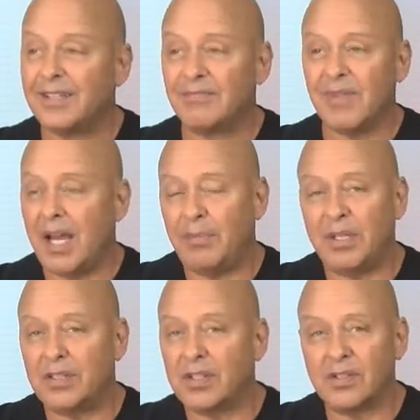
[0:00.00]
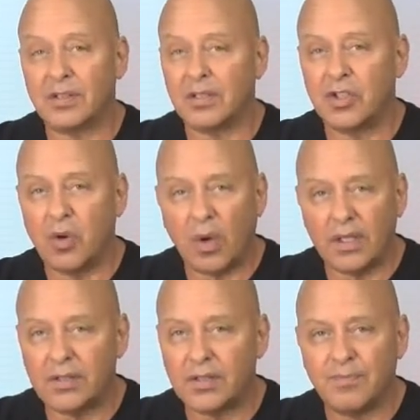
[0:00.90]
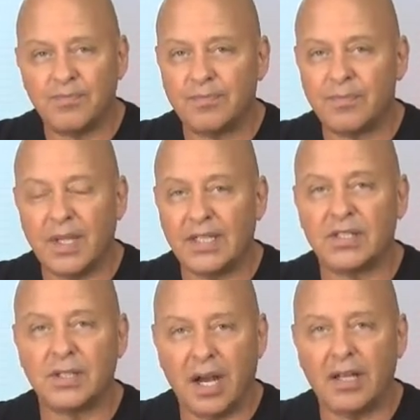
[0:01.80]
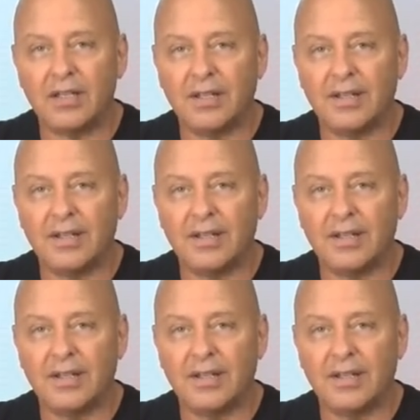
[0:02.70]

Happiness isn't a choice. It's not.